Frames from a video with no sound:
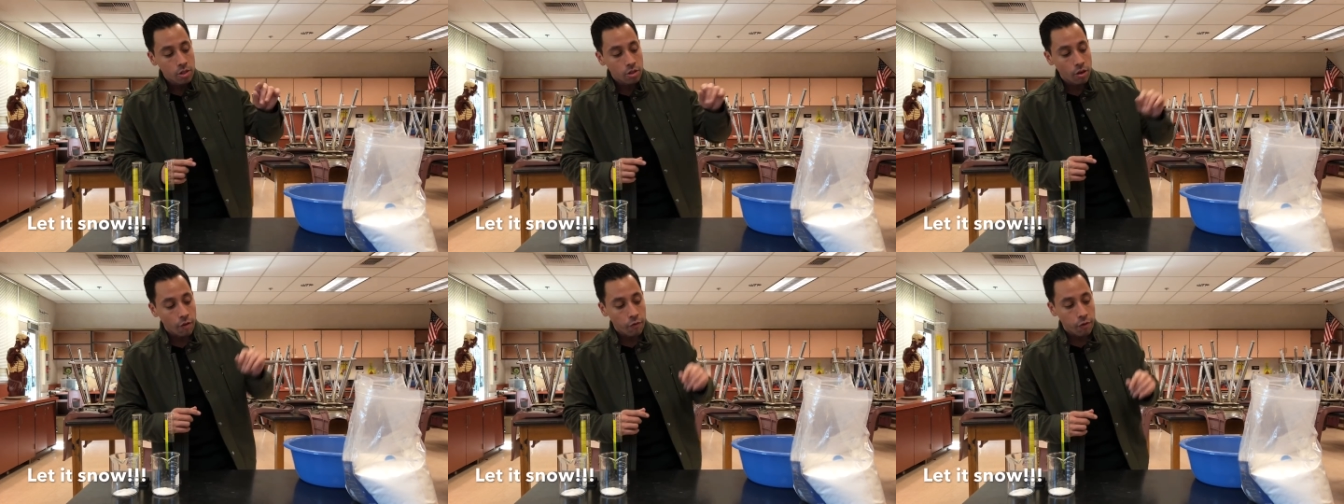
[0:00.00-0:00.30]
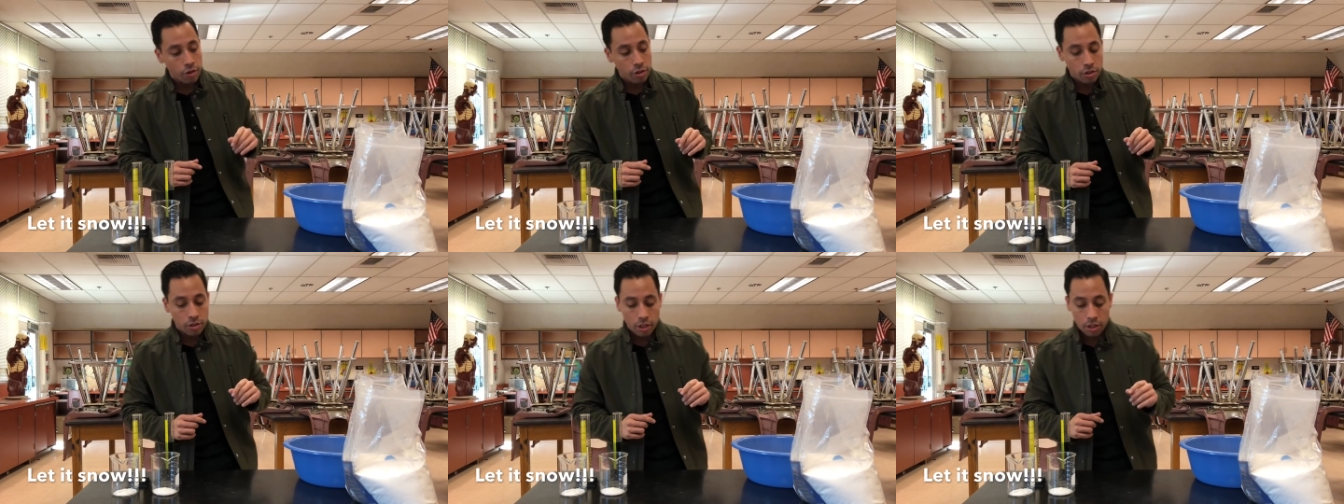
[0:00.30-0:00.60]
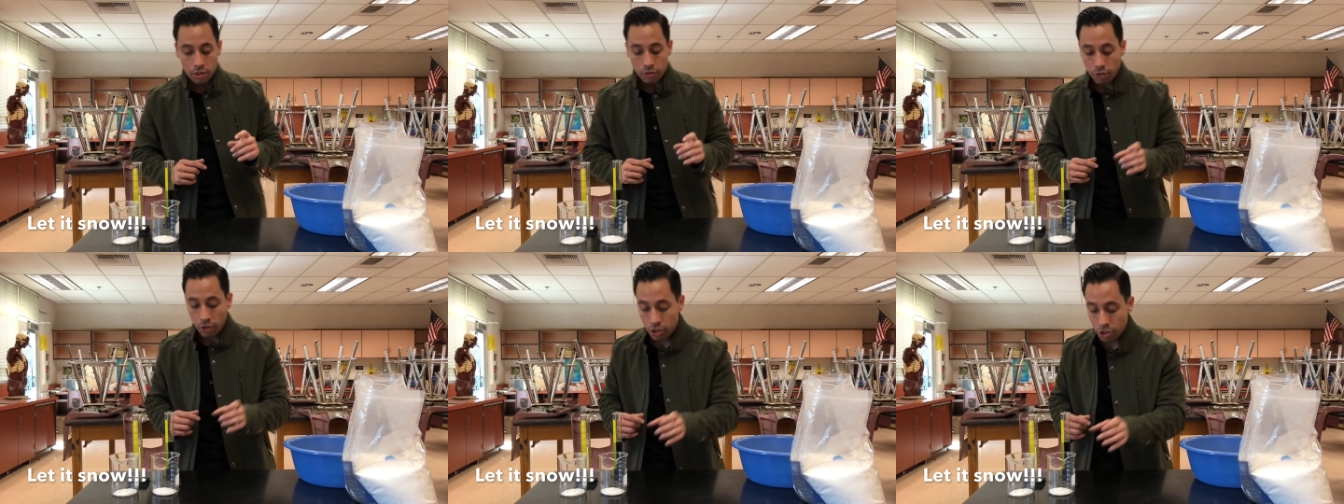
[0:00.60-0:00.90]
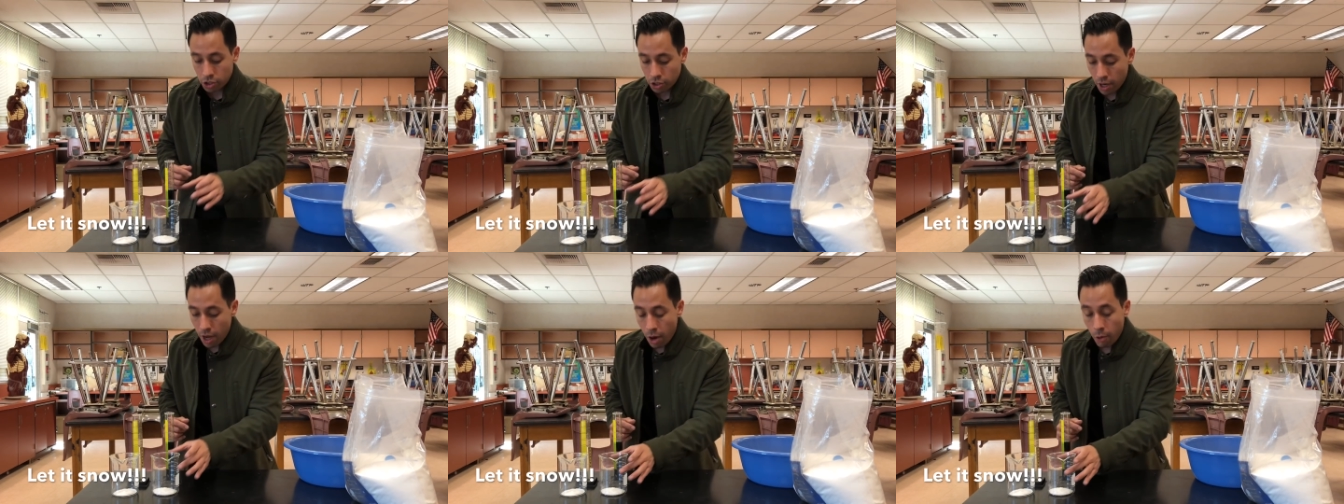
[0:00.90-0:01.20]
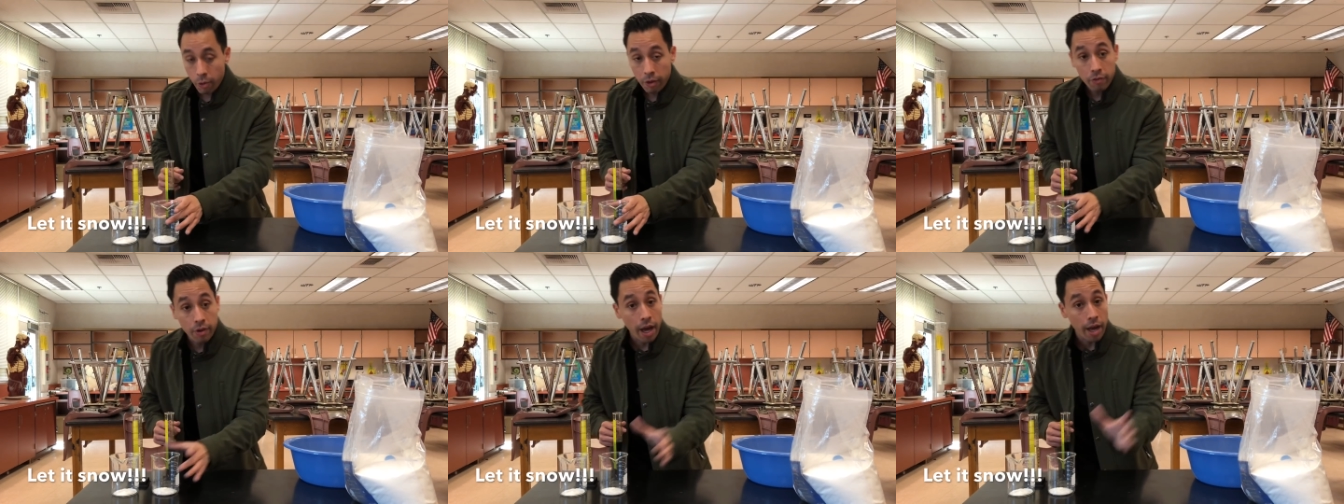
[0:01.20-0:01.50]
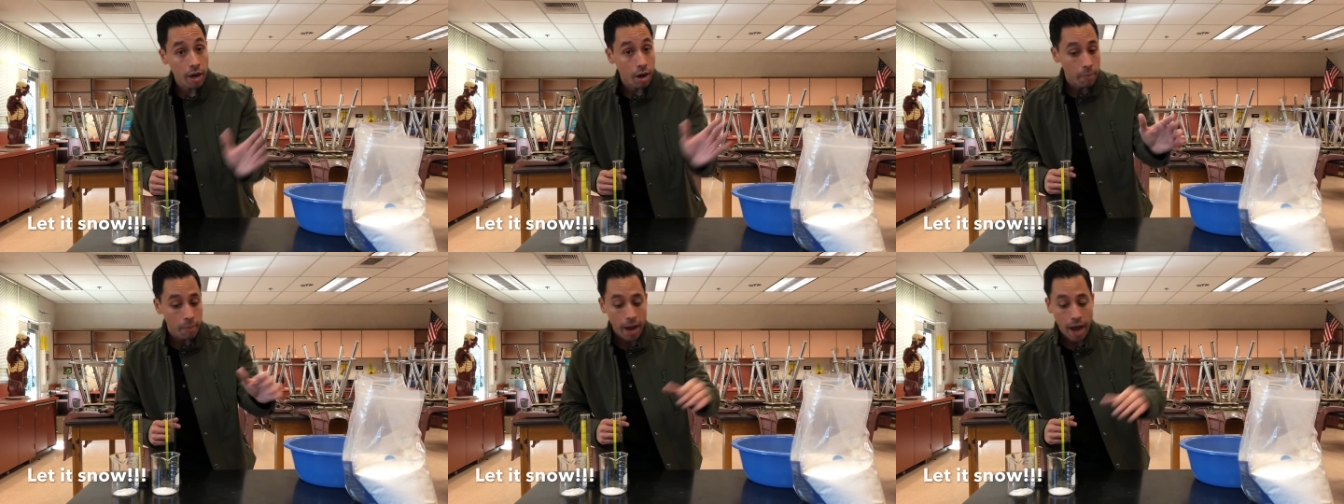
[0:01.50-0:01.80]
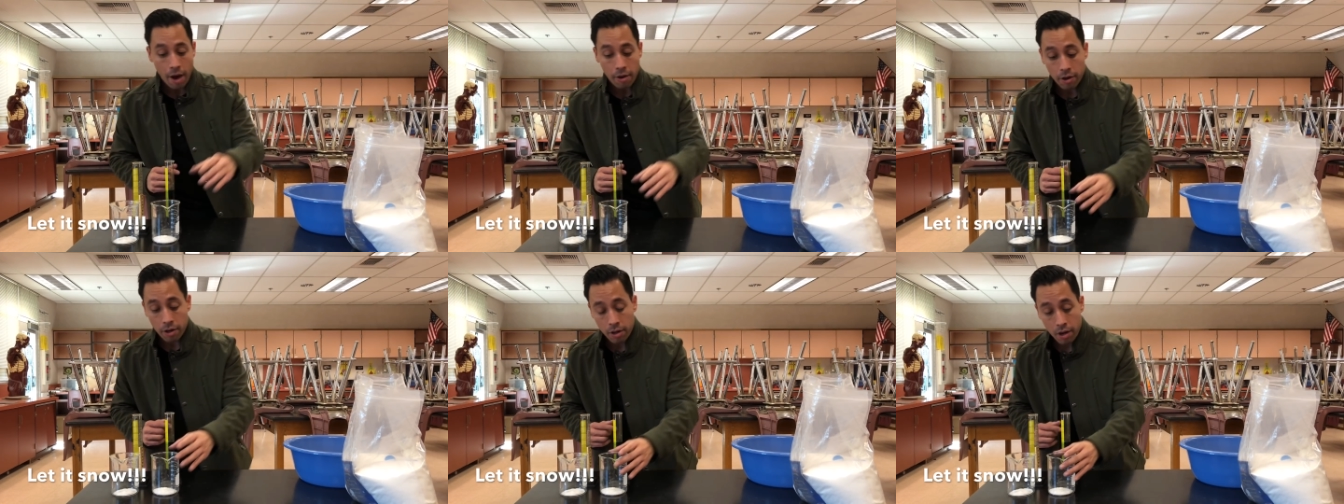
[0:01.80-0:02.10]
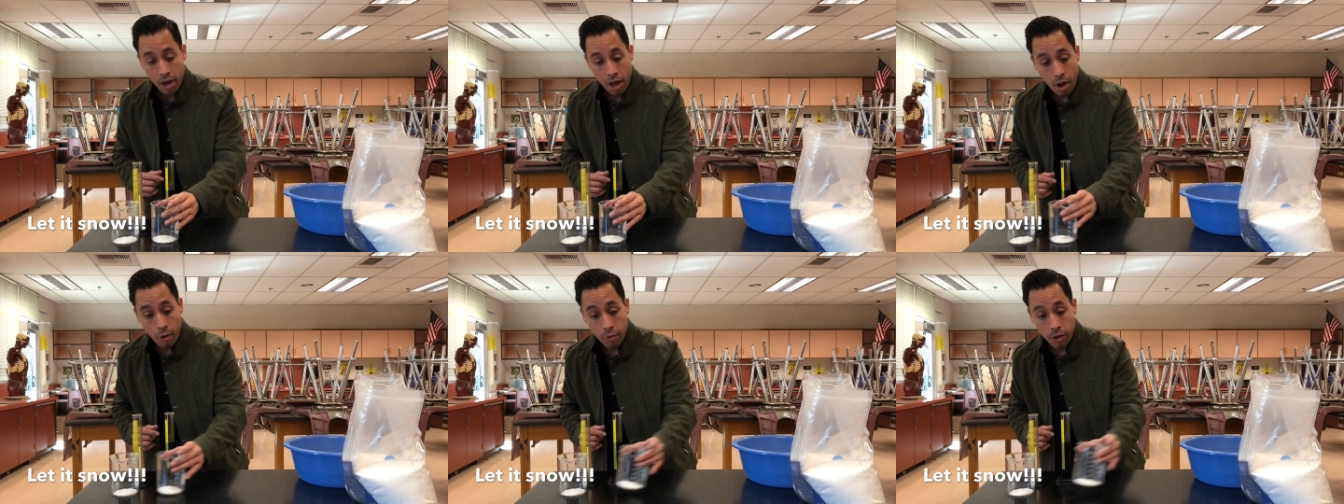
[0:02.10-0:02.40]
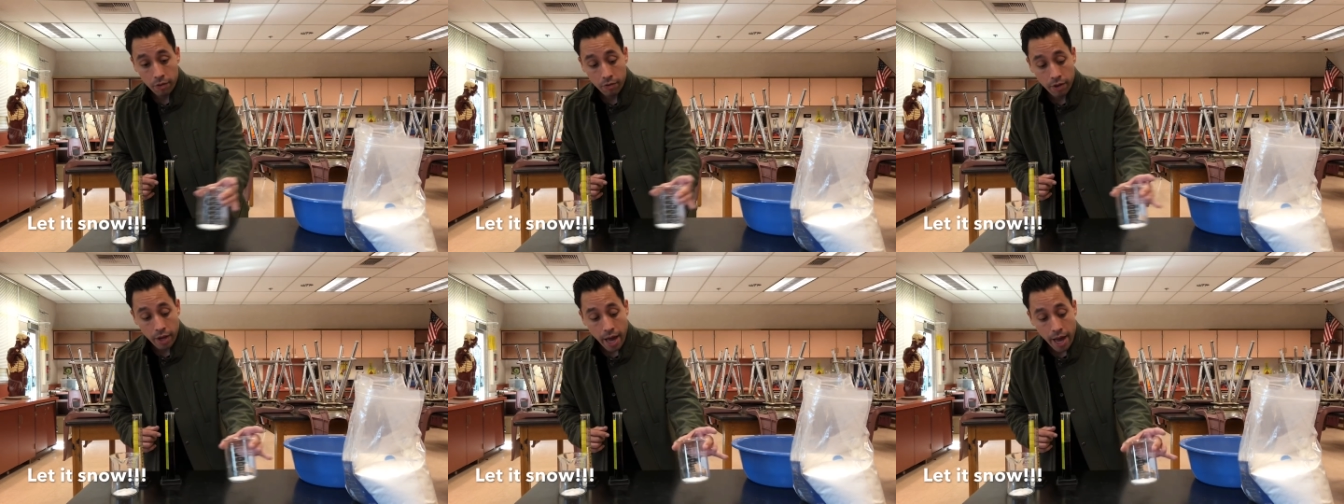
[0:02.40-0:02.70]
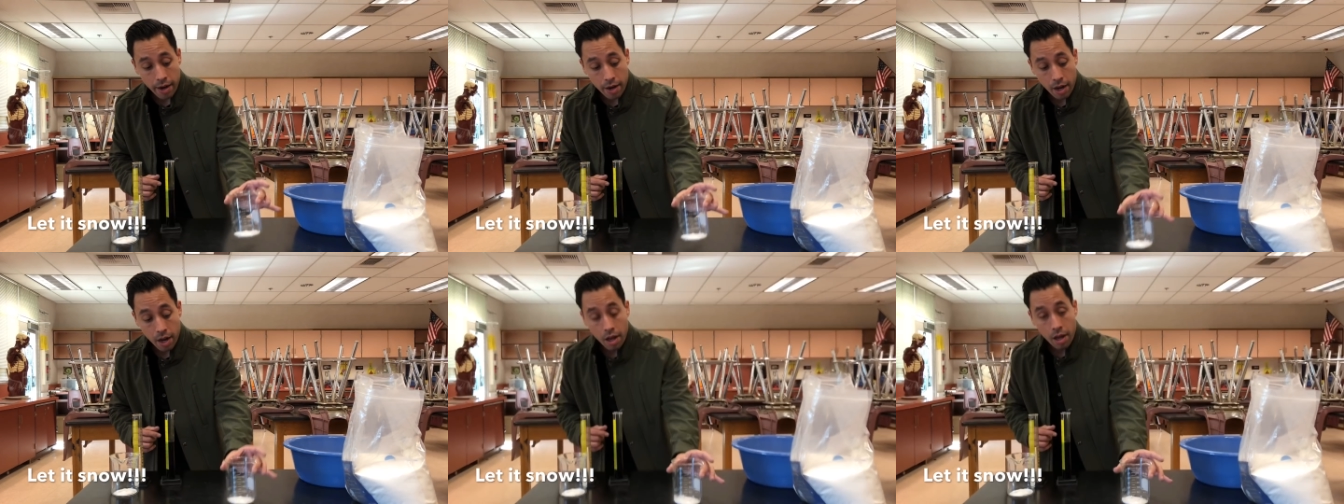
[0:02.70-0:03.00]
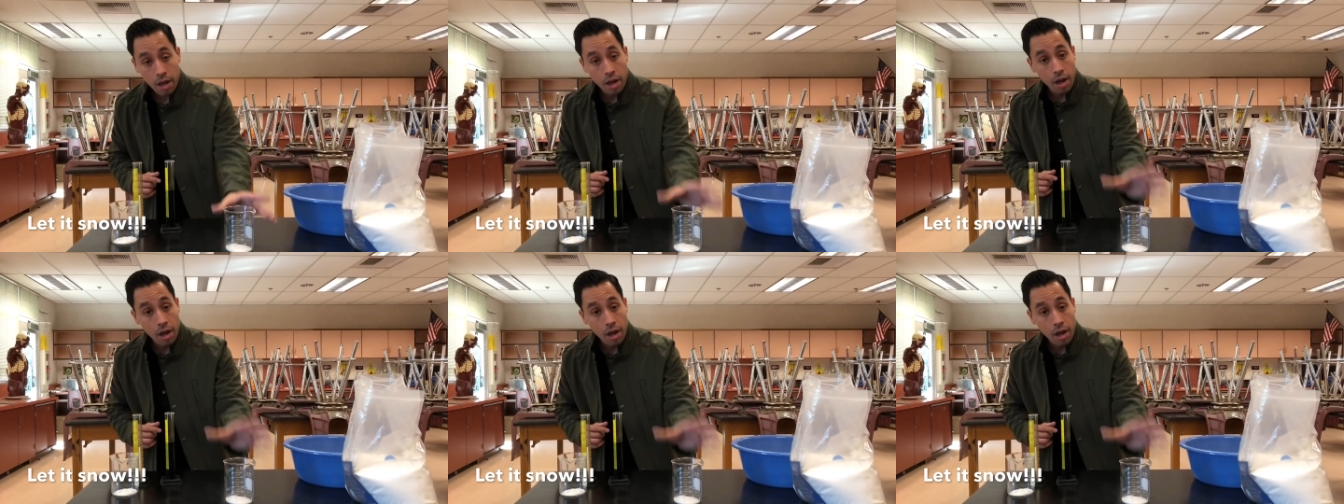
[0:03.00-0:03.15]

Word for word: So first things first, we've got our powder, we've got